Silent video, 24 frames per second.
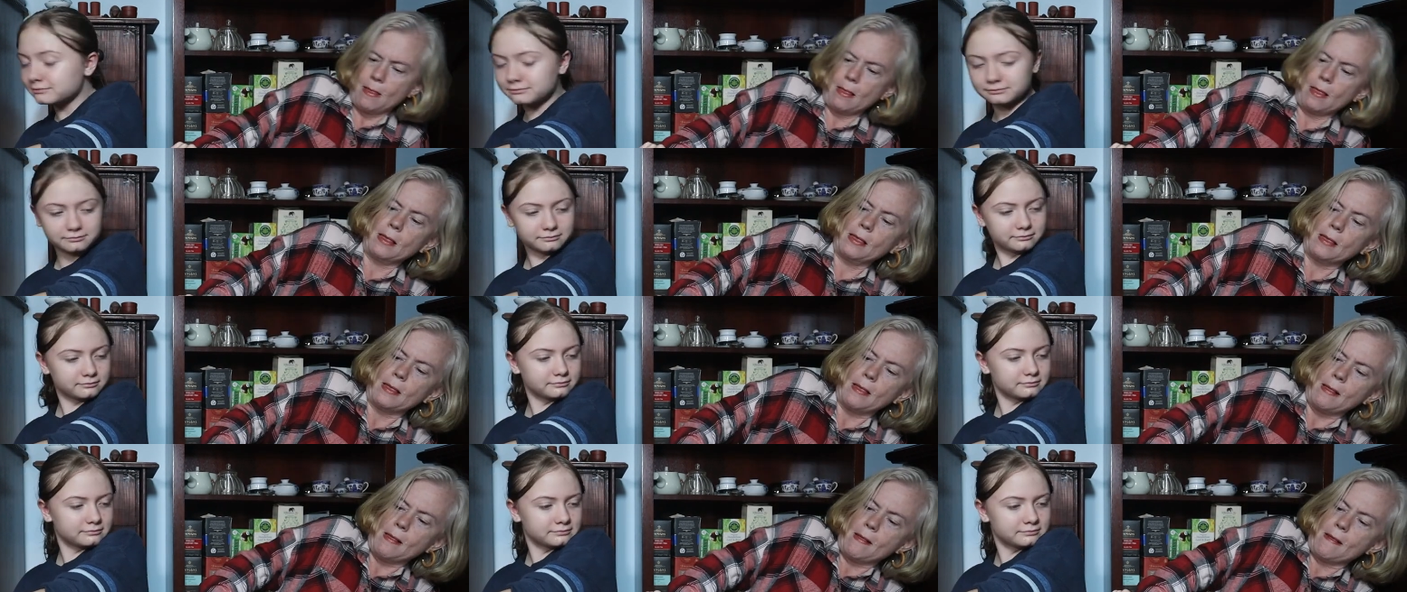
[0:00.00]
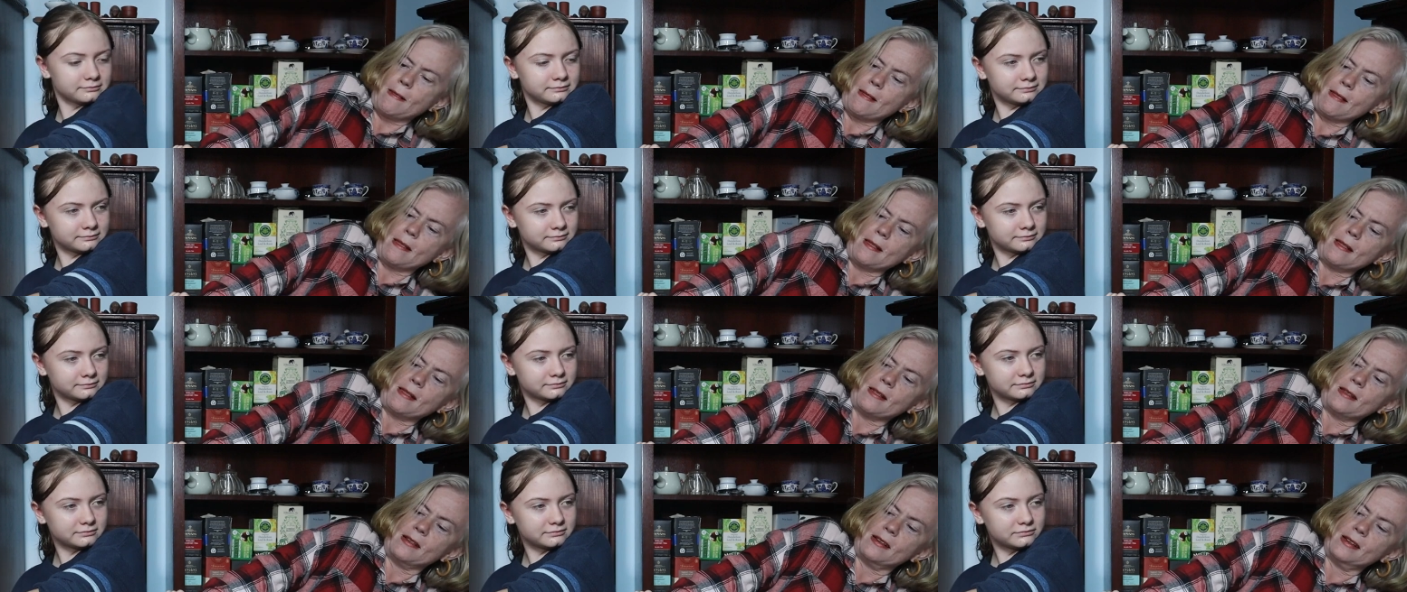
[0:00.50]
Speaker 1: Oh.
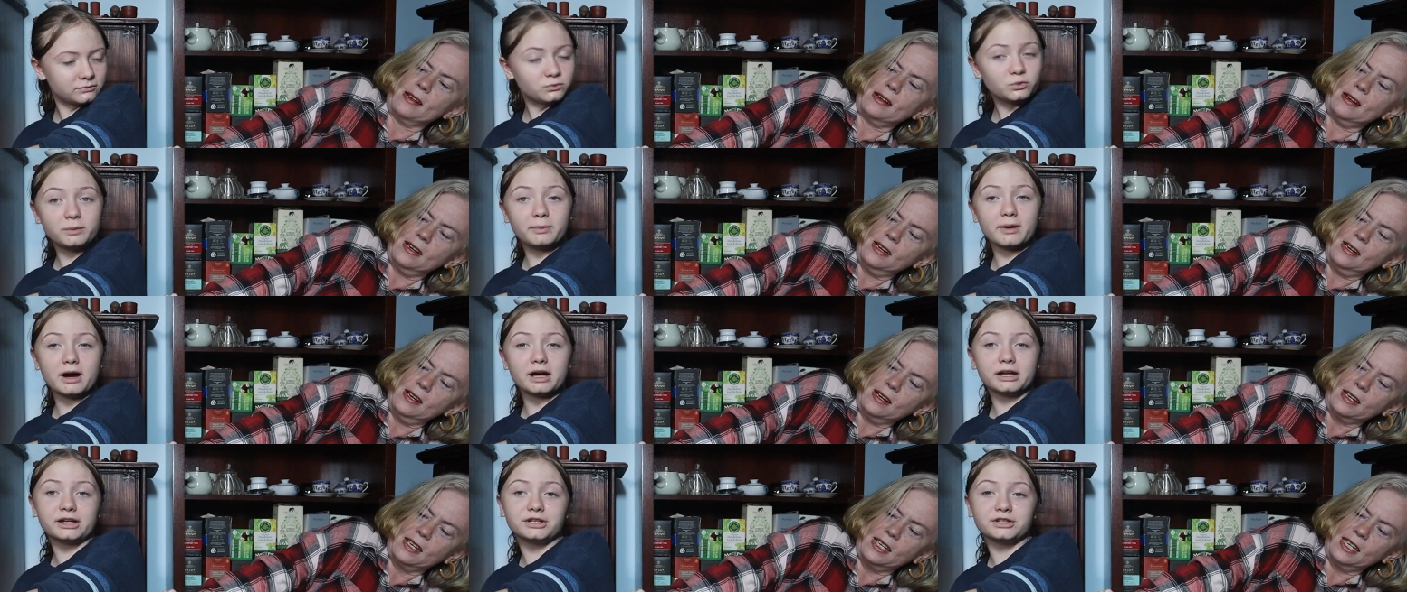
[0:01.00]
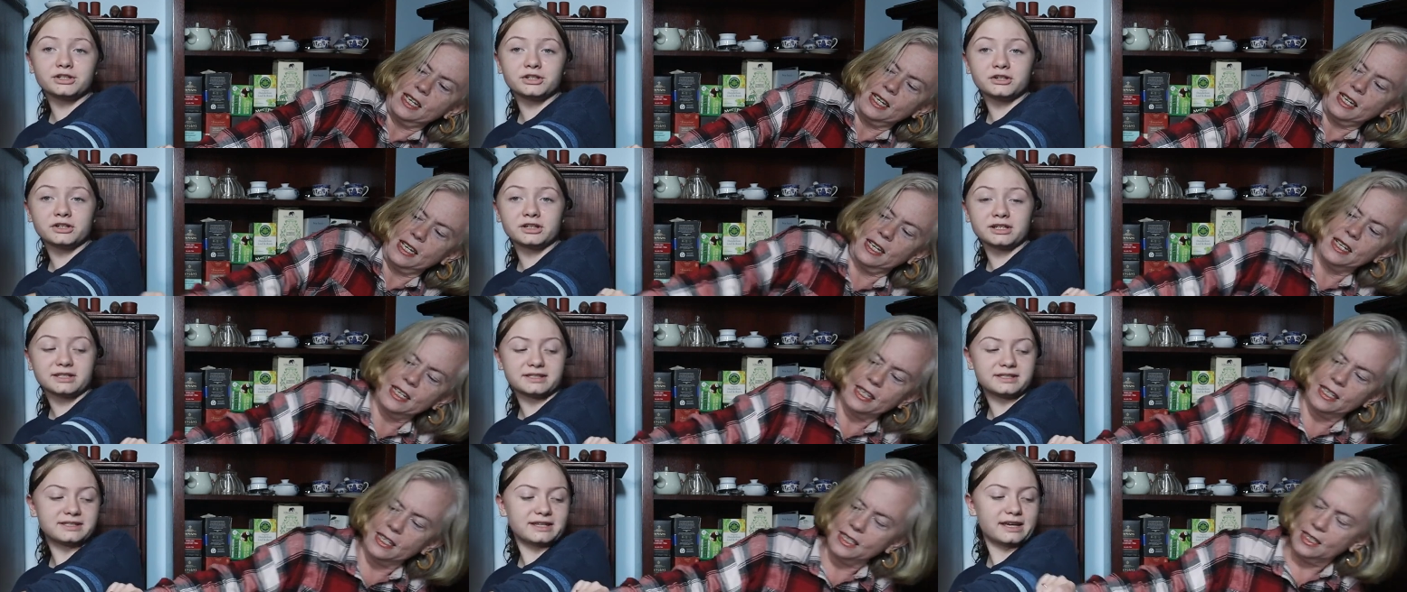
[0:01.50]
We bought okay. it during
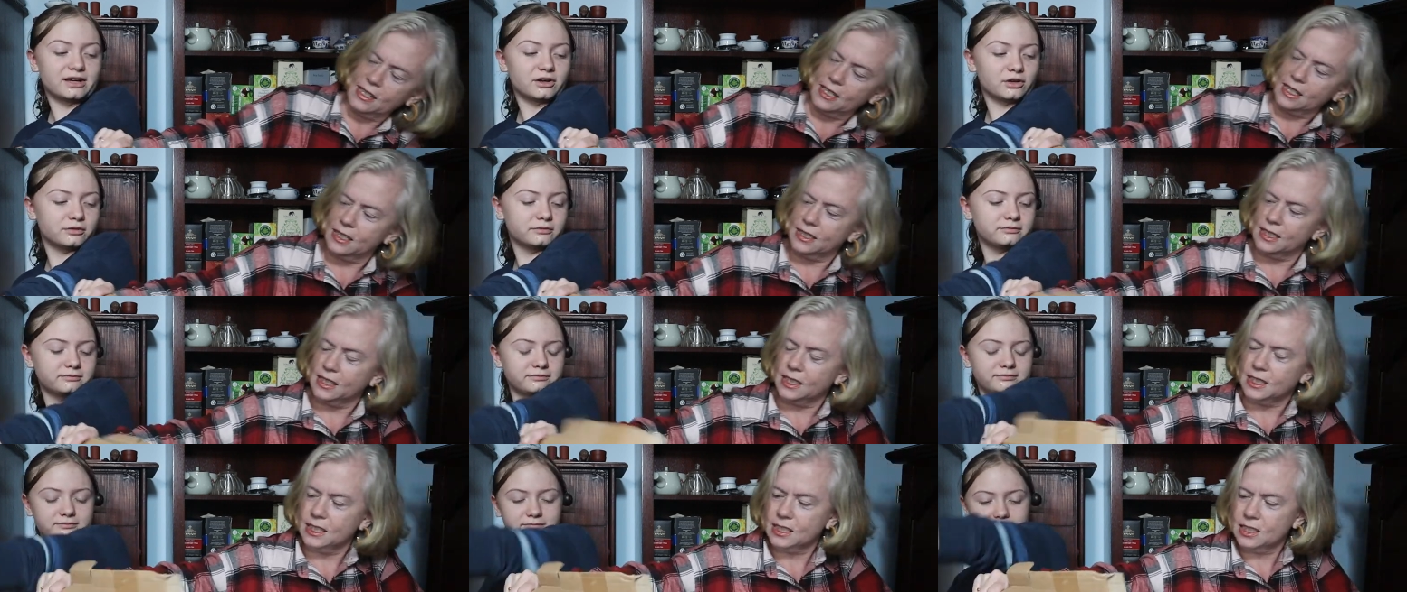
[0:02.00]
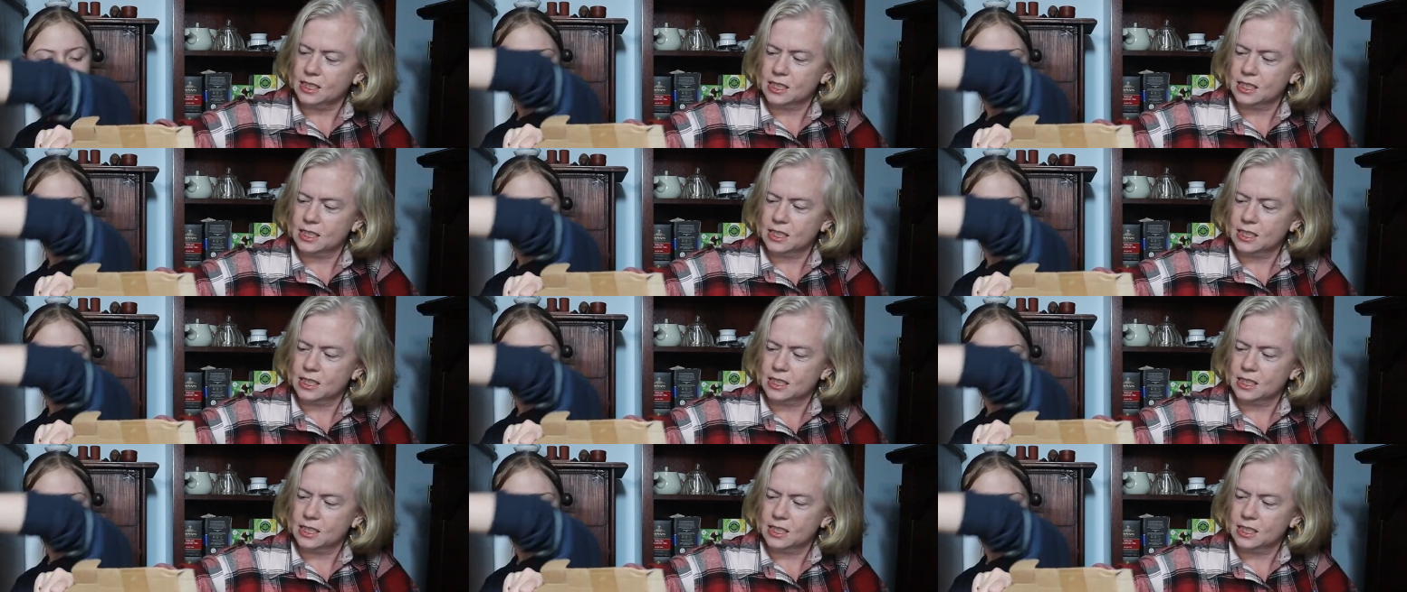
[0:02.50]
the sale. Uh, yeah,